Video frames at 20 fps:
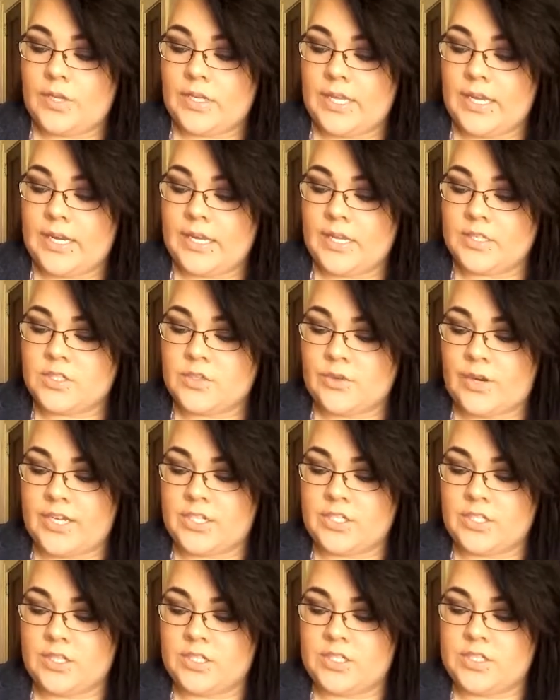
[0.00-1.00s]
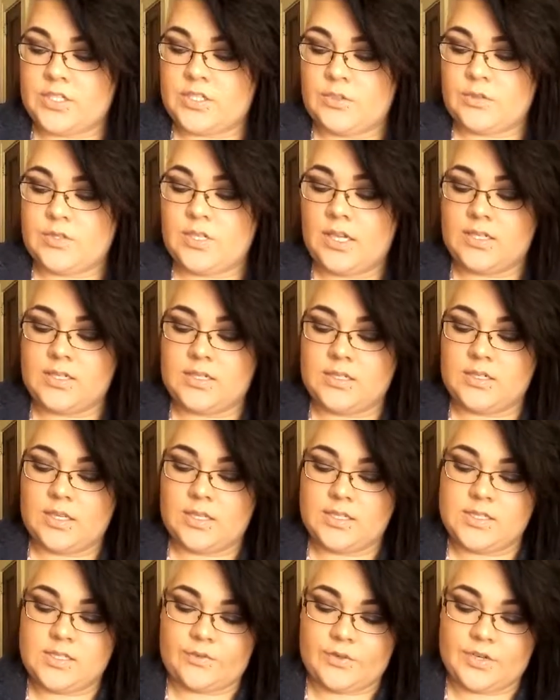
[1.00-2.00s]
getting a tarantula, just do tons and
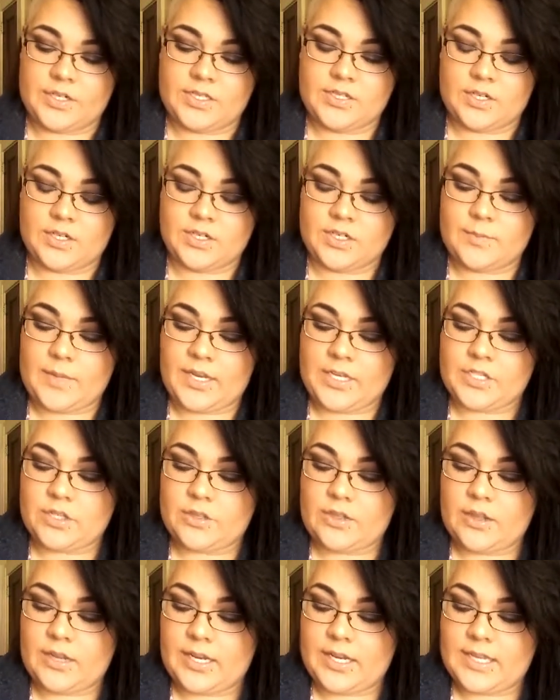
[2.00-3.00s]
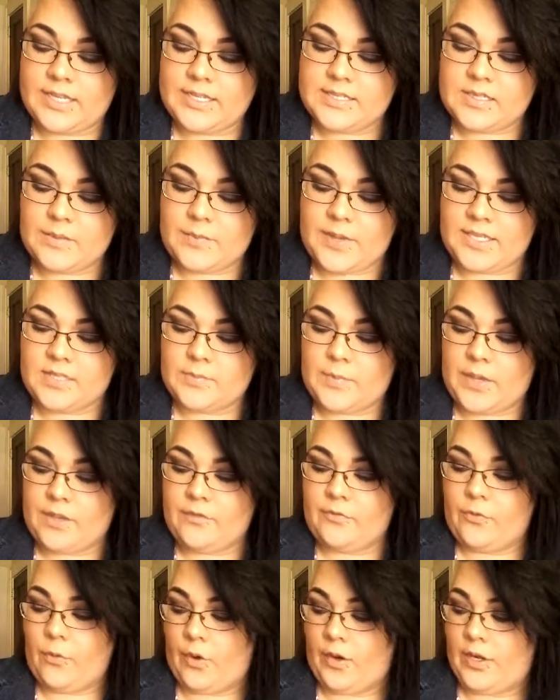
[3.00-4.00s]
tons of research and make sure that it is the best
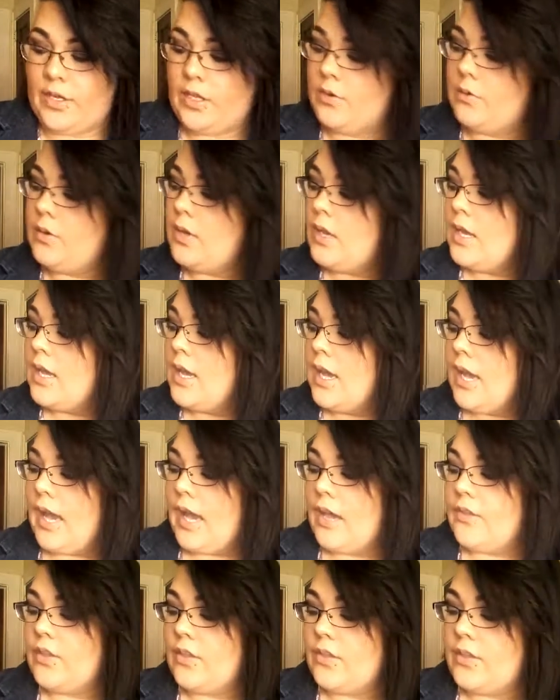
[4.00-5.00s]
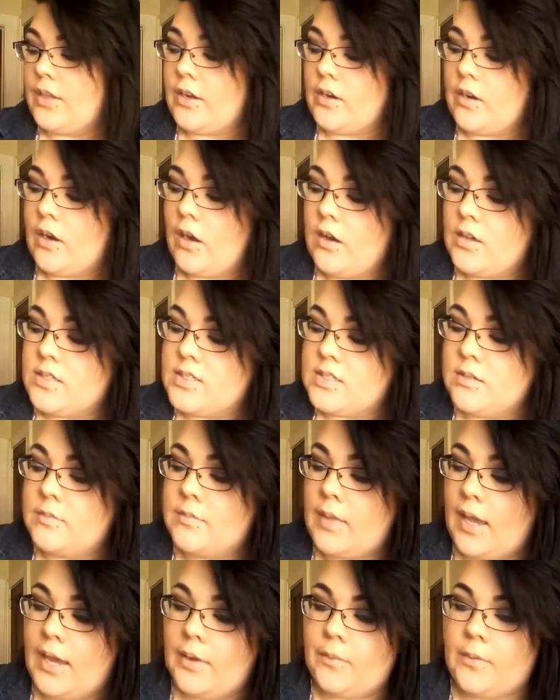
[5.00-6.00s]
pet for you. I think they are
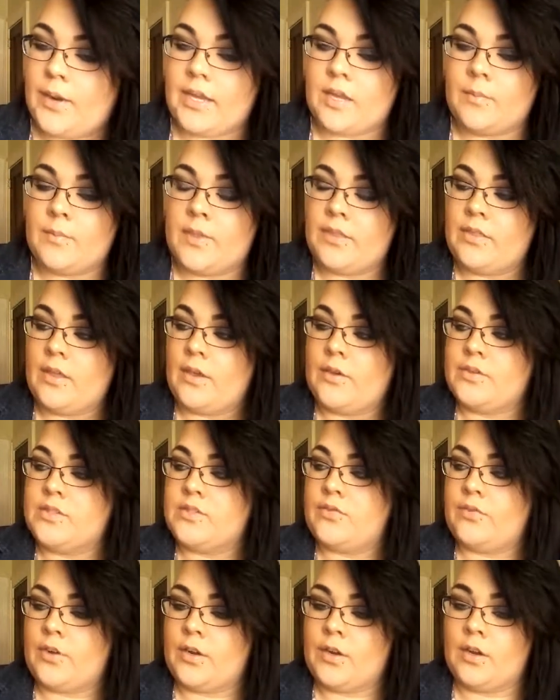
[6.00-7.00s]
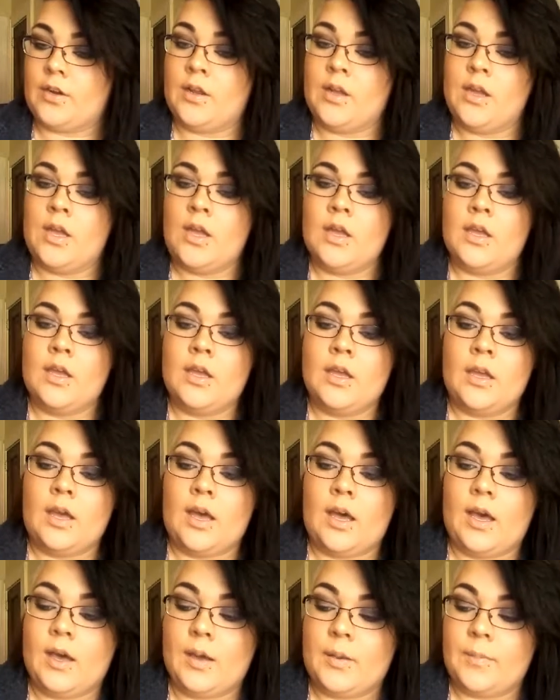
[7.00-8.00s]
awesome. I recommend those for
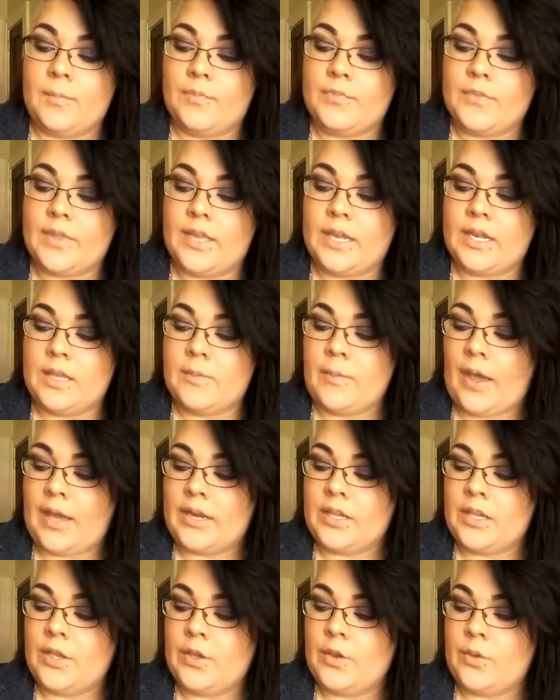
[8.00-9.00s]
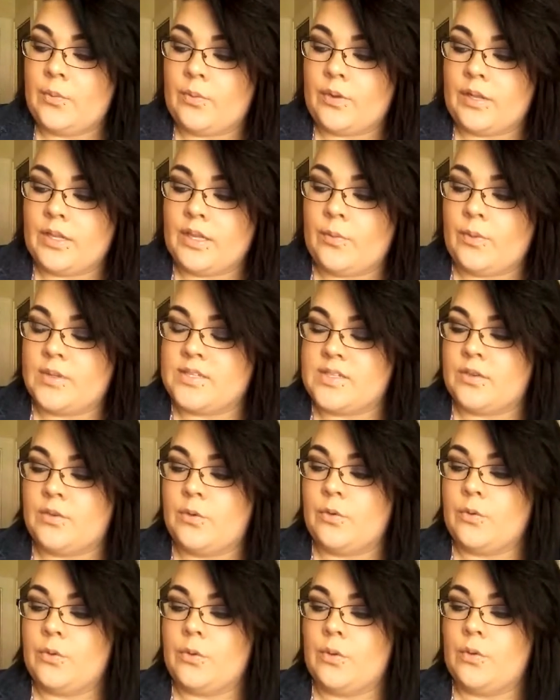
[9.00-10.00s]
anybody who really wants a
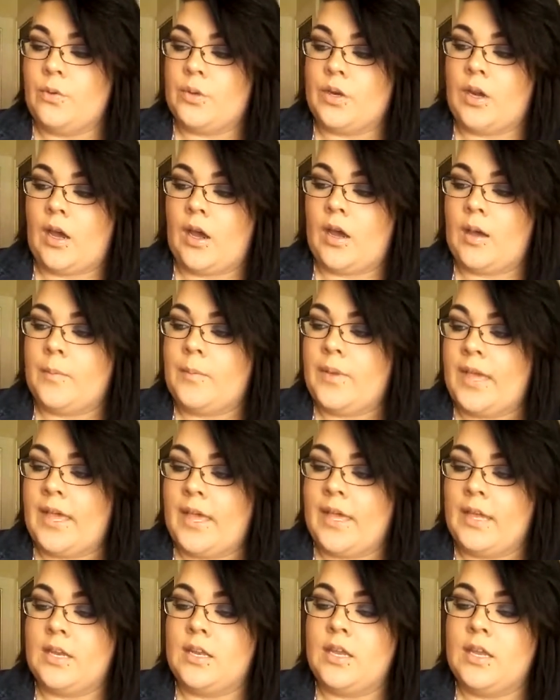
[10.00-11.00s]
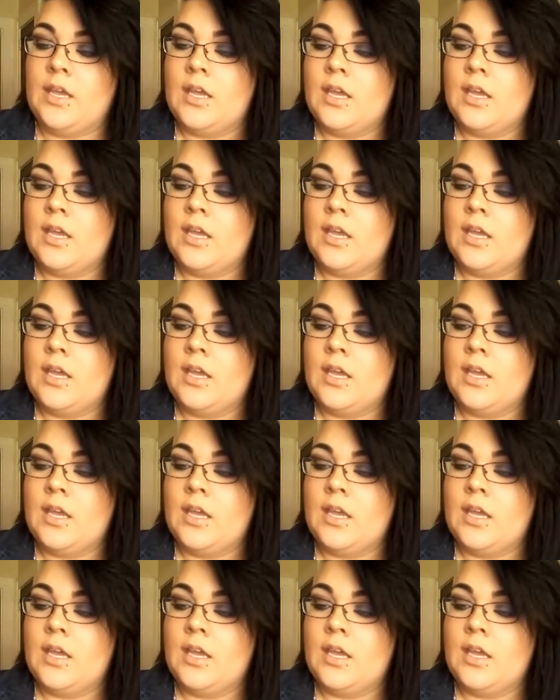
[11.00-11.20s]
cool ooh and ah pet.